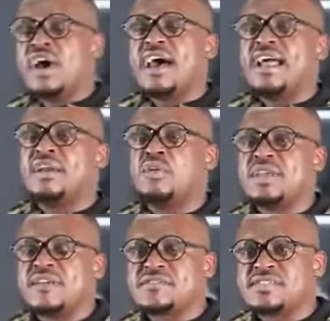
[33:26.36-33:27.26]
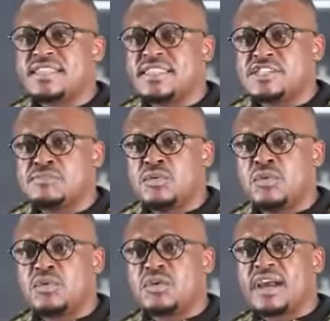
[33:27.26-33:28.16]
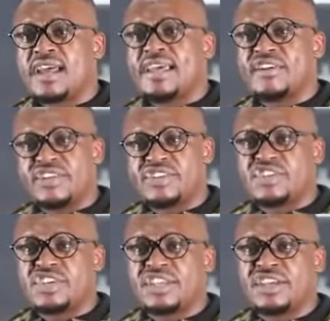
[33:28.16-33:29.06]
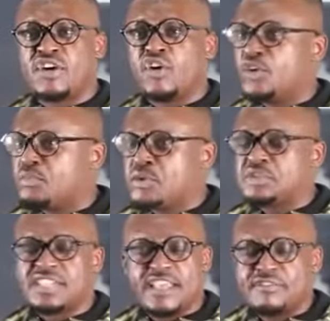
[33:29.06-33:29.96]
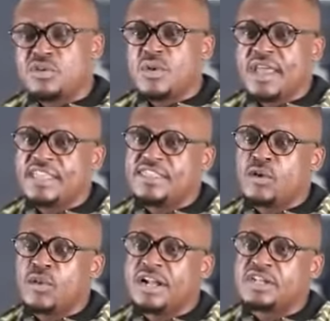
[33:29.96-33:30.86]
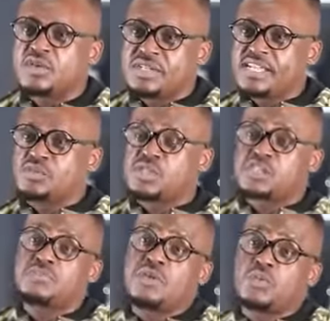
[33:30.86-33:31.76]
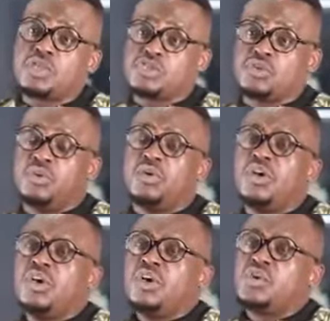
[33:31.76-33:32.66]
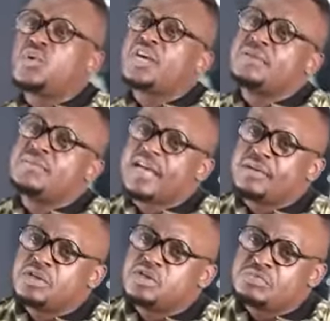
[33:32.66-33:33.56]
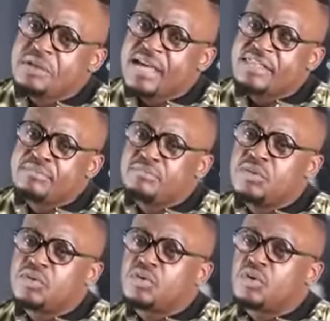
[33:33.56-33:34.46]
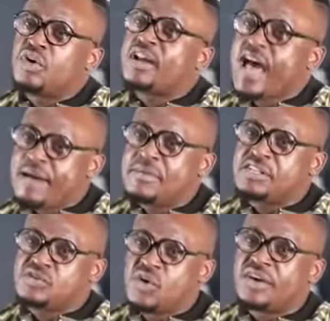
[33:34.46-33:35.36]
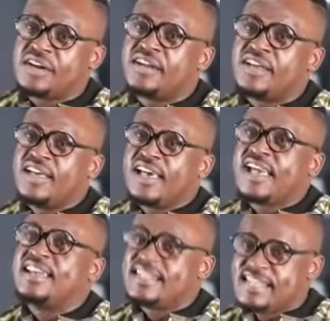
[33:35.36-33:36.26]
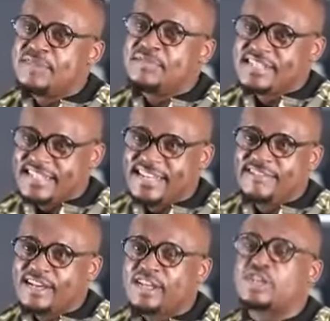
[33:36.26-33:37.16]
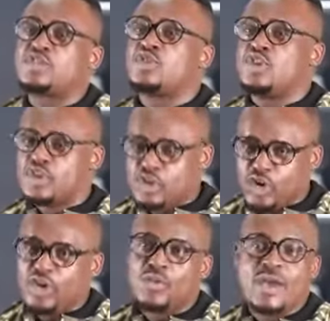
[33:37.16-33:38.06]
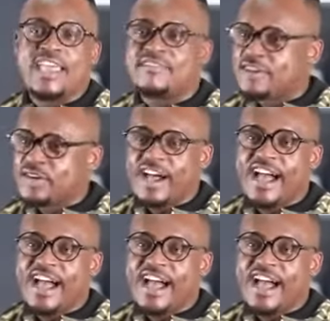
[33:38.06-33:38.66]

And we have seen this book reaching almost everywhere in the world. Today, as we speak with you, you can be able to buy the book on Amazon, and it can be delivered to your door wherever you